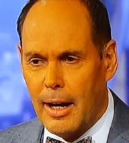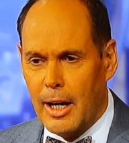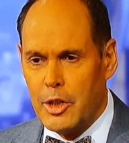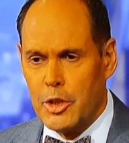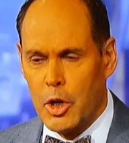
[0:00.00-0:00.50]

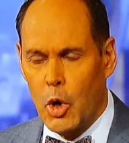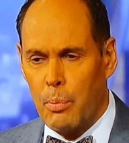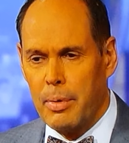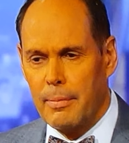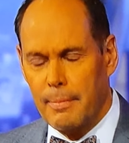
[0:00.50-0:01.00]
I just
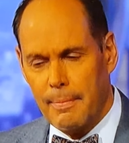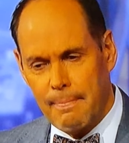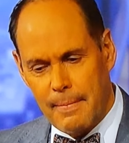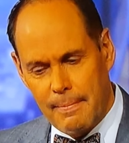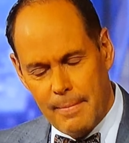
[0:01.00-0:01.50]
hope
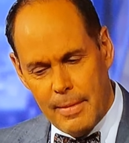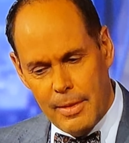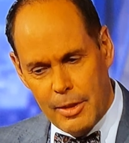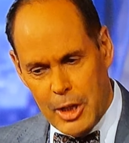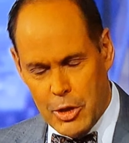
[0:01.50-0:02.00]

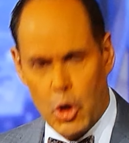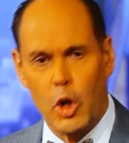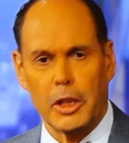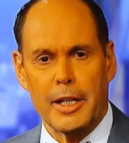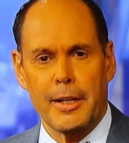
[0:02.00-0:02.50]
that he's
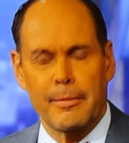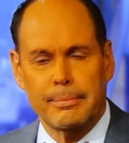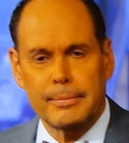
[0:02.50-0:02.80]
all in